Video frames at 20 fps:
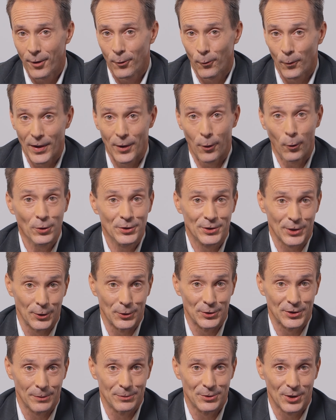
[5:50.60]
we're also
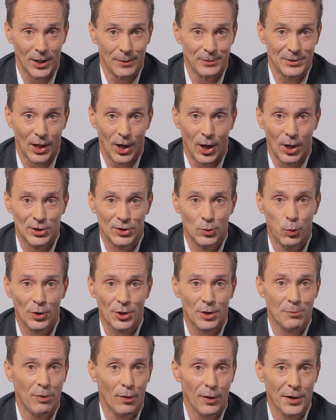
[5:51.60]
sometimes asked what
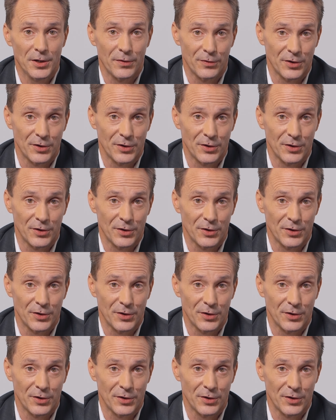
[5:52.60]
the point